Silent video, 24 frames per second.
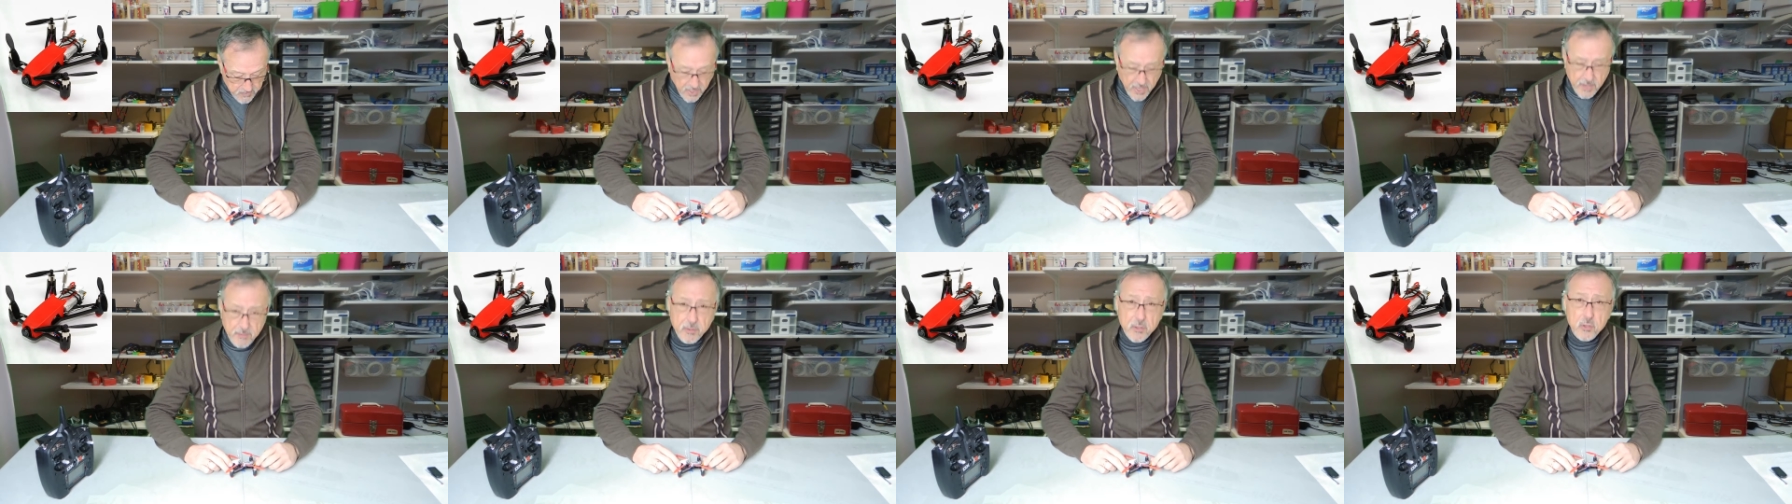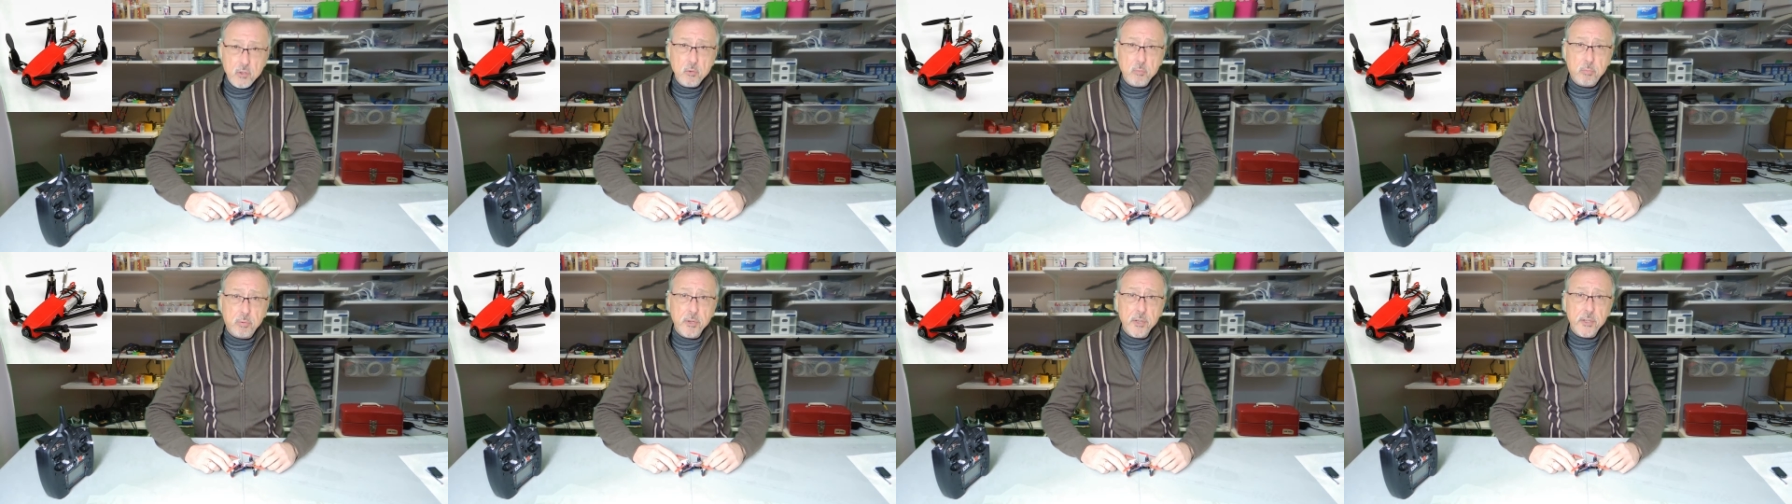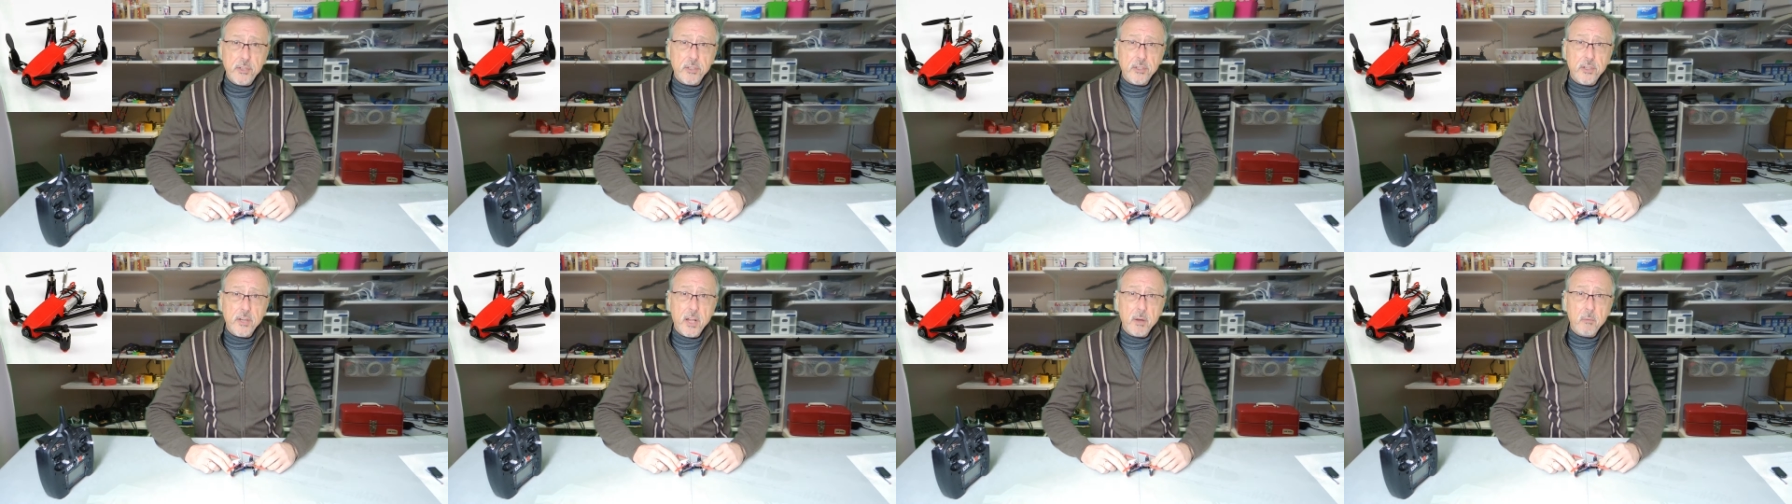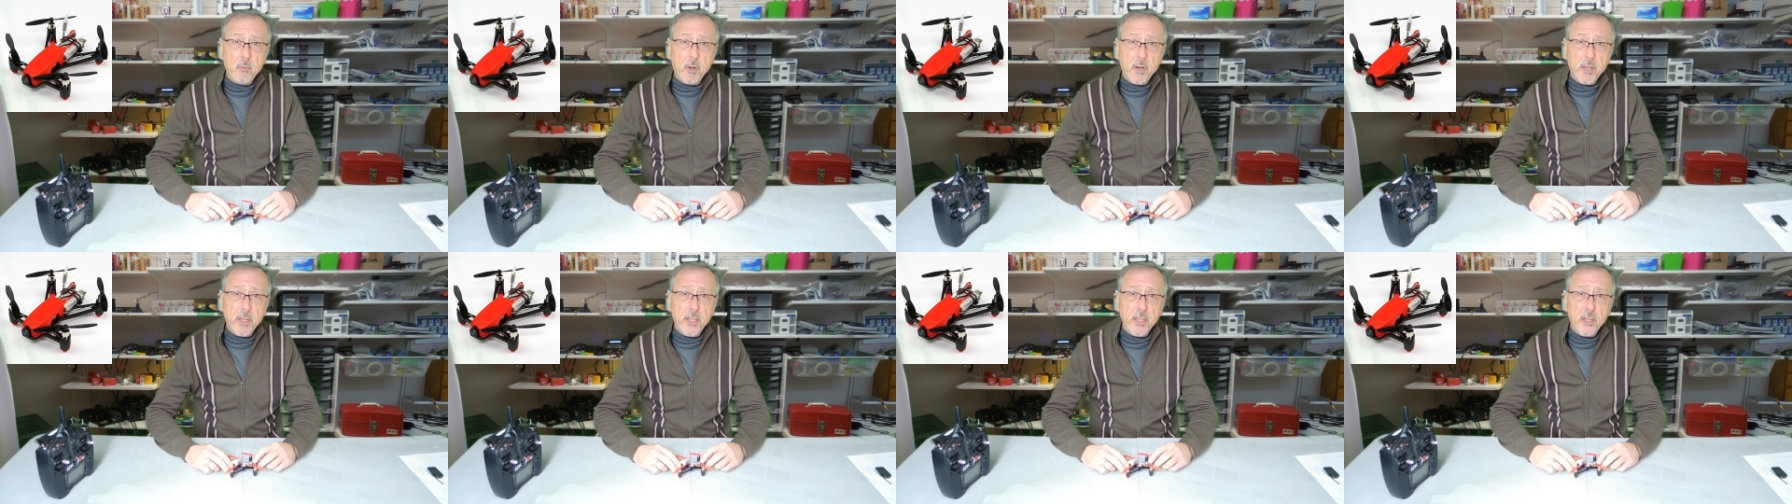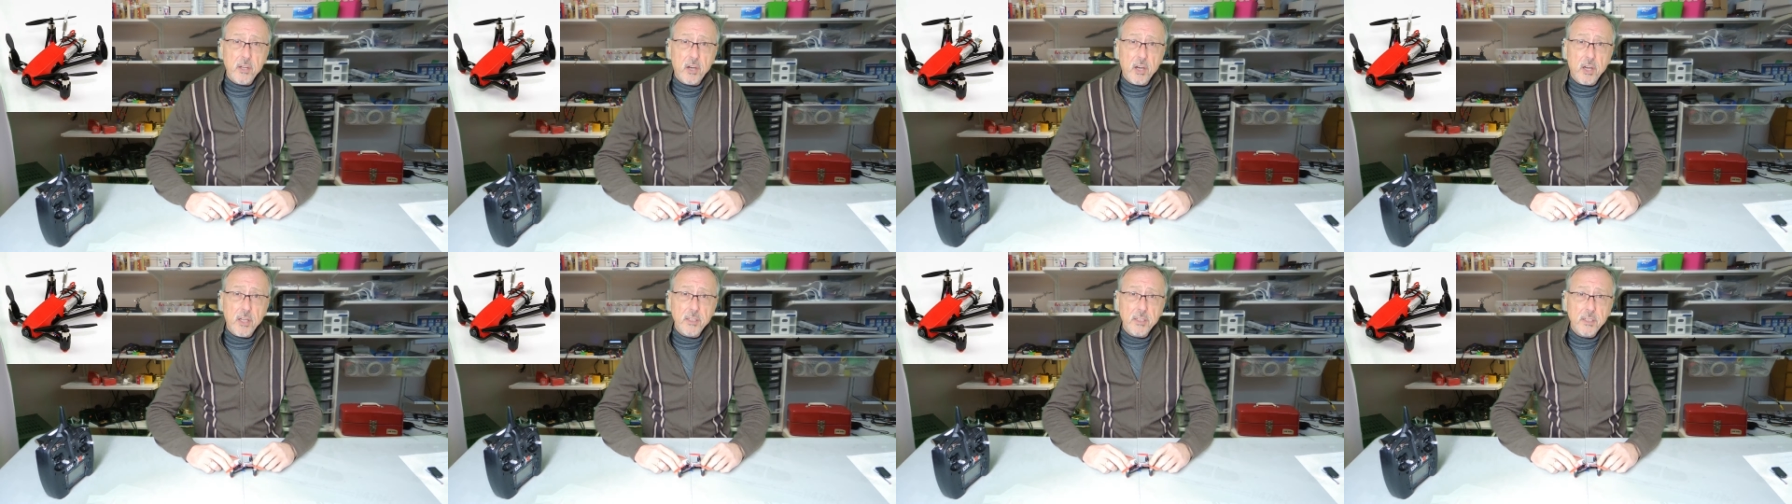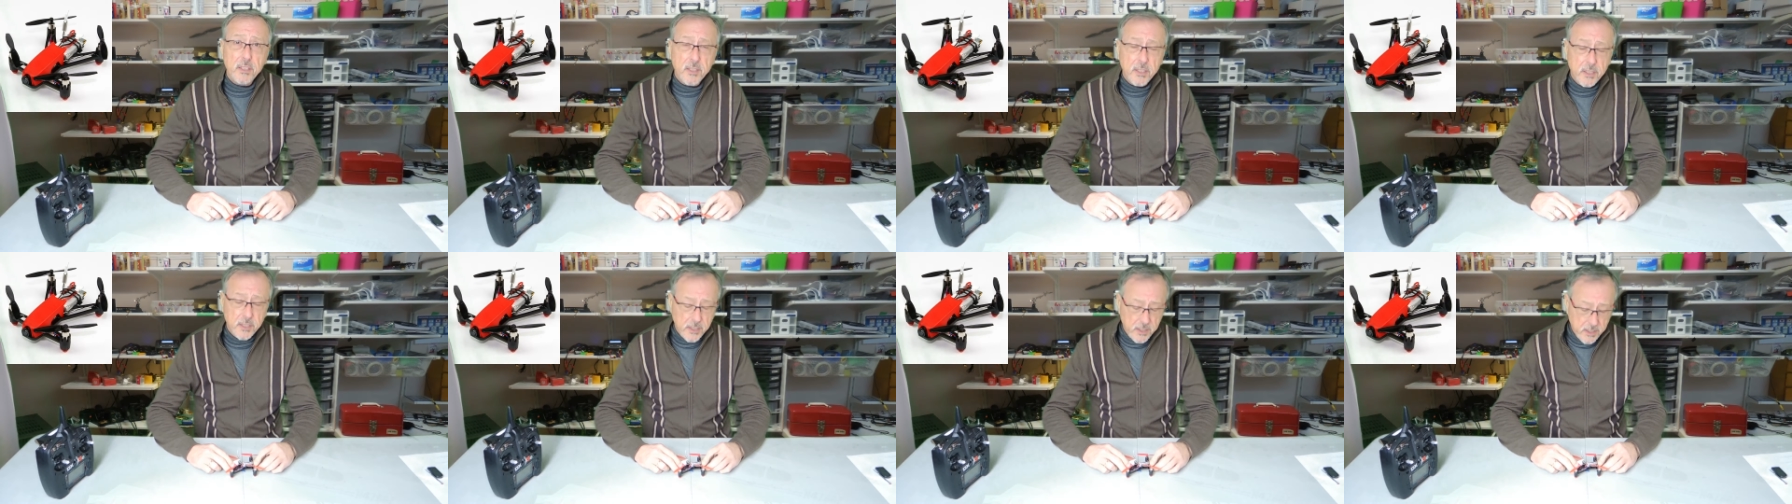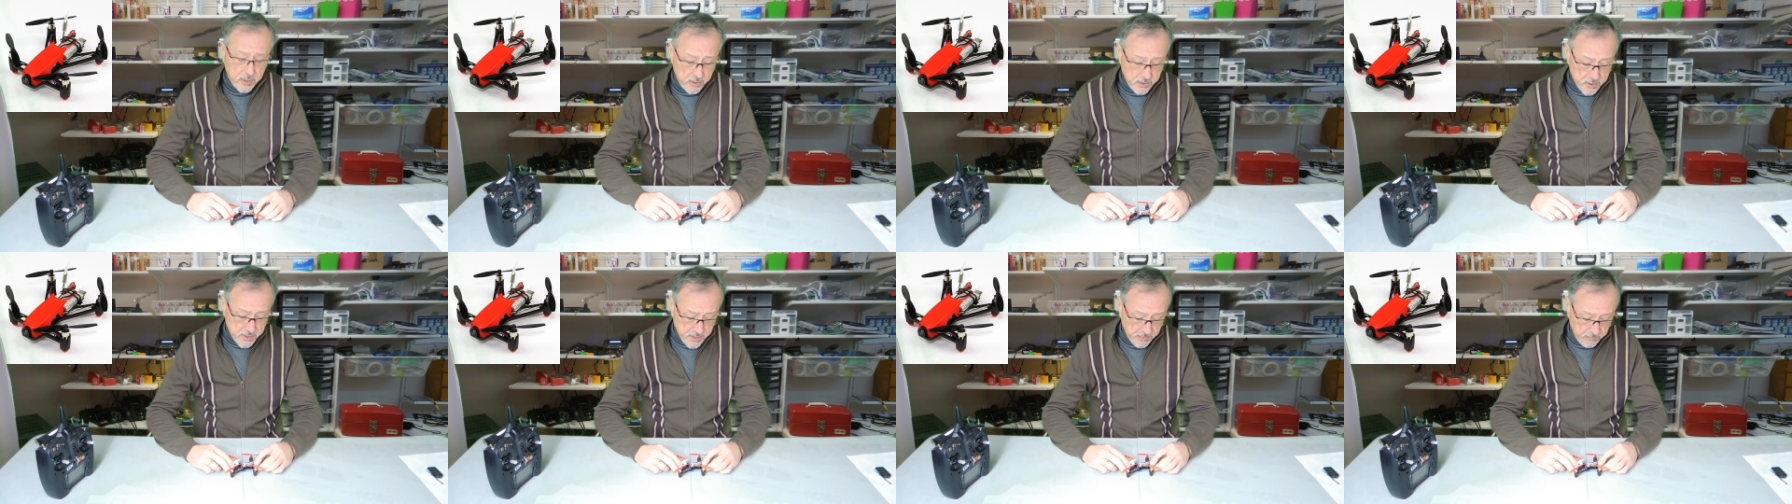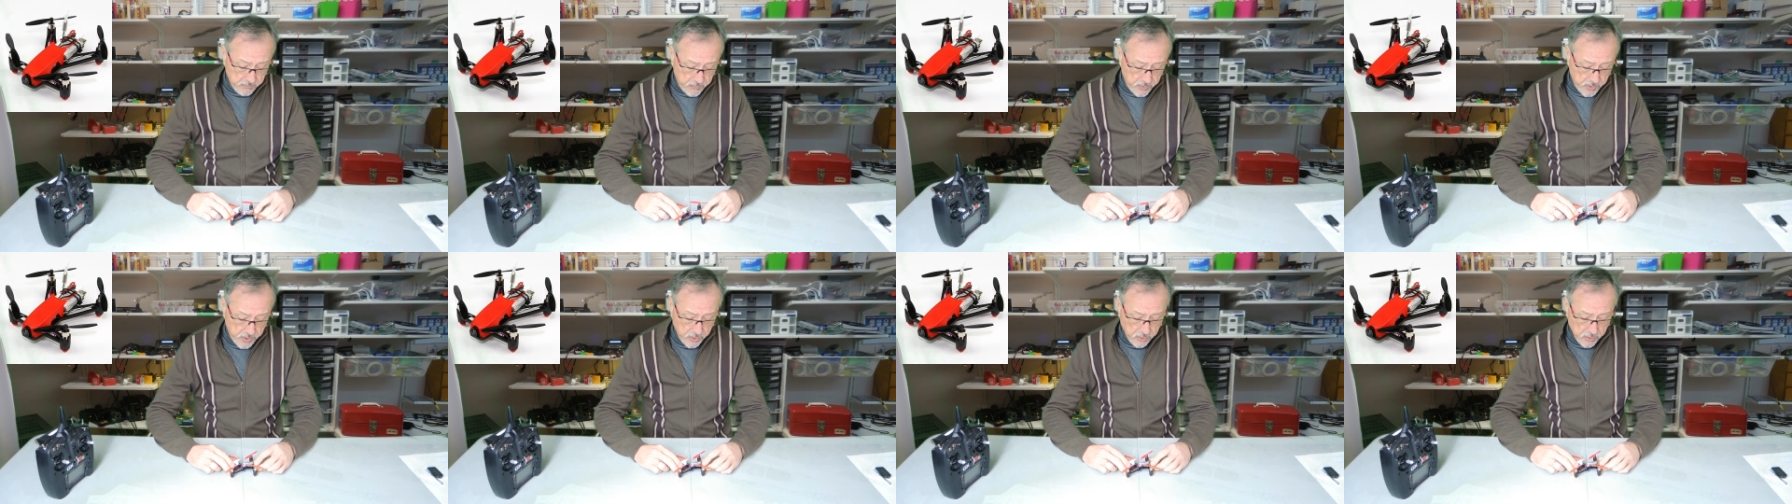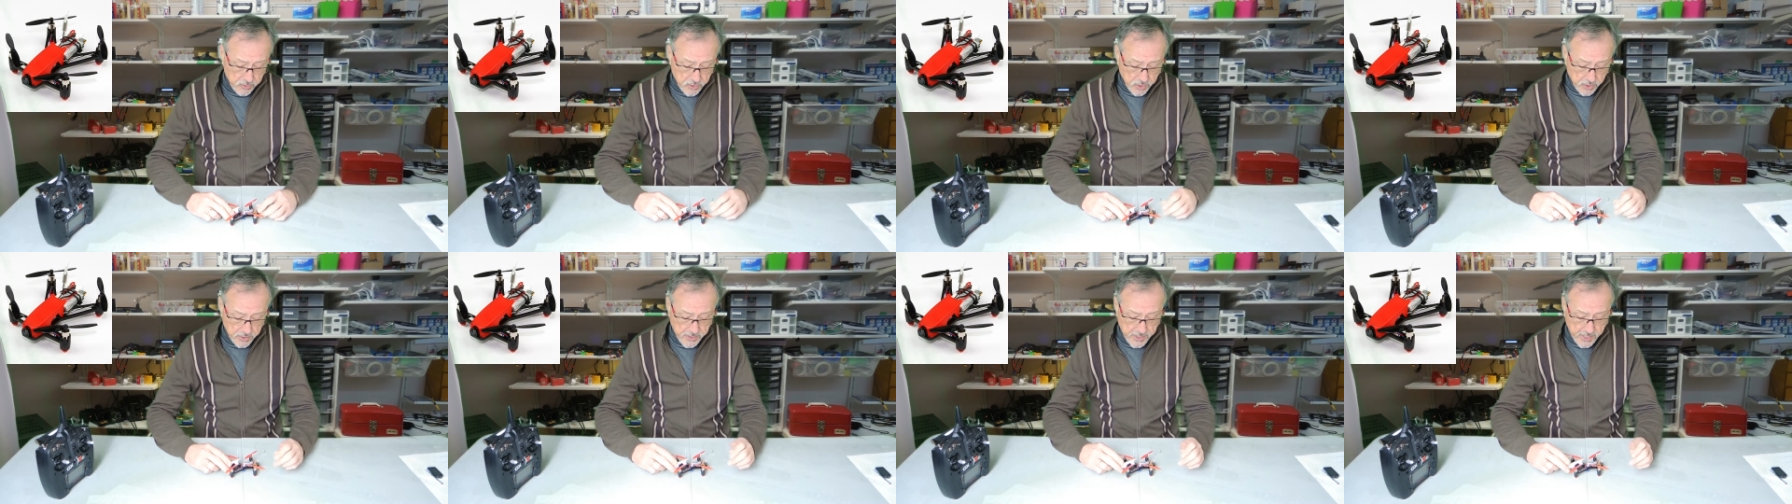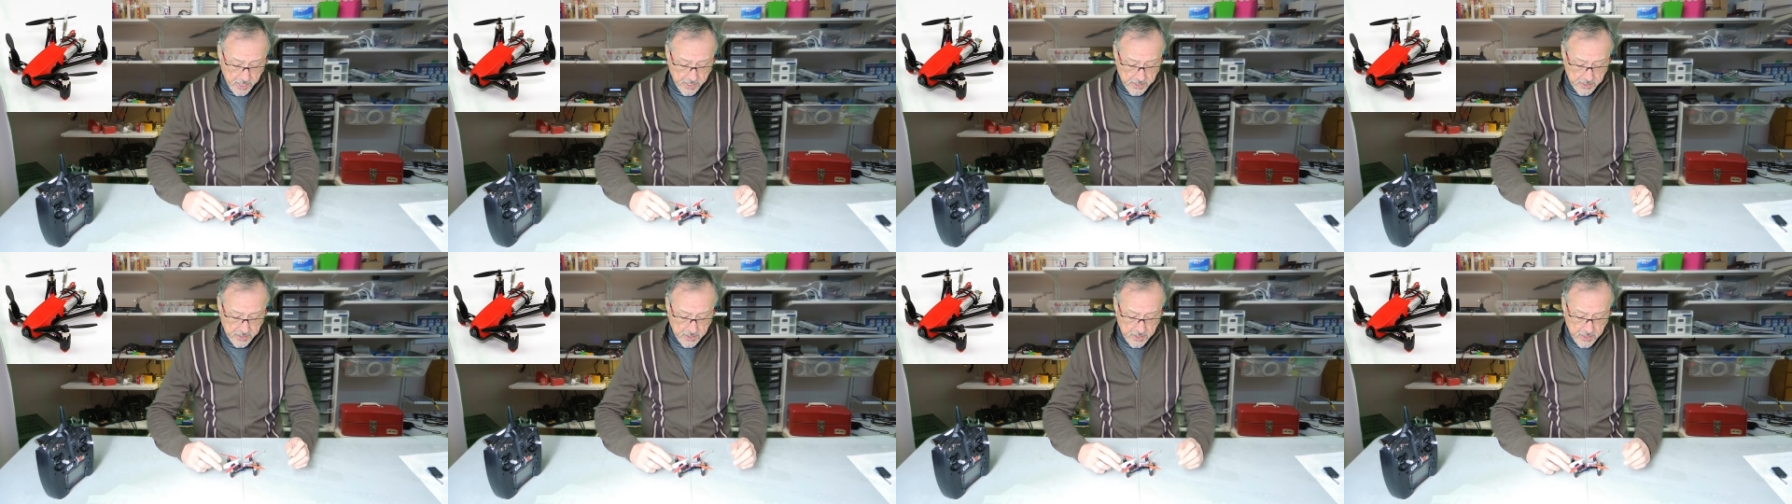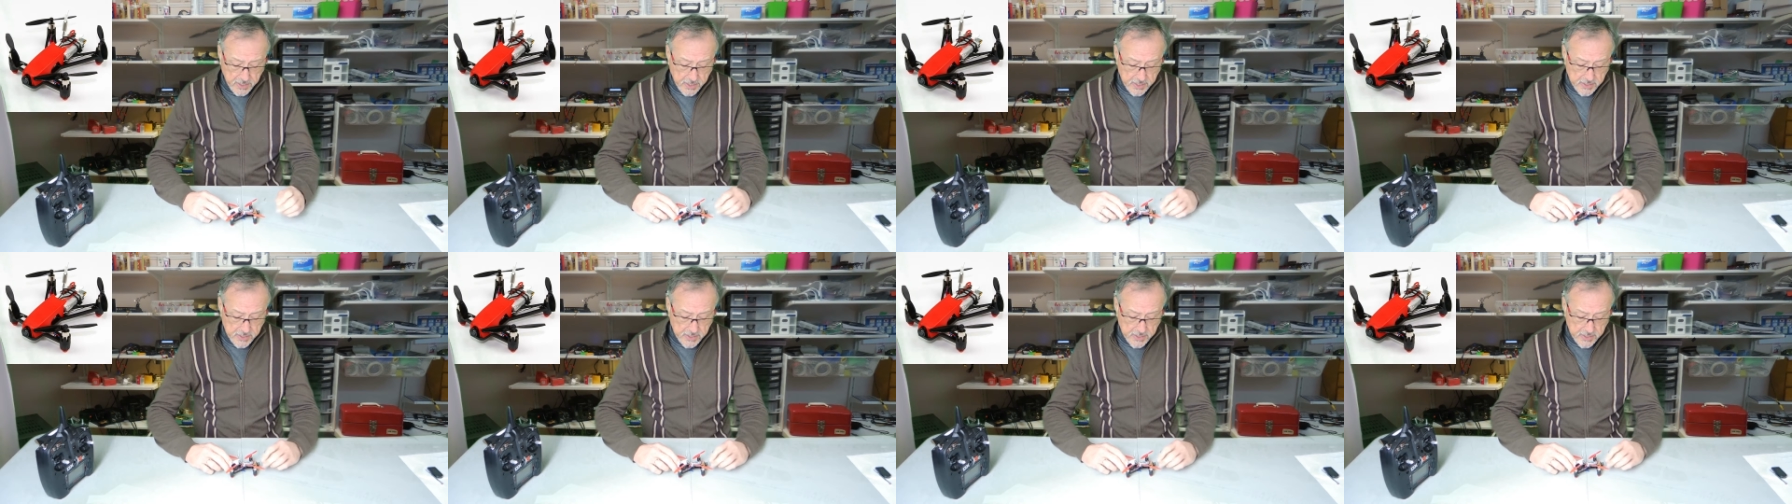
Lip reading: have a new printer and I want to get on to some videos on that.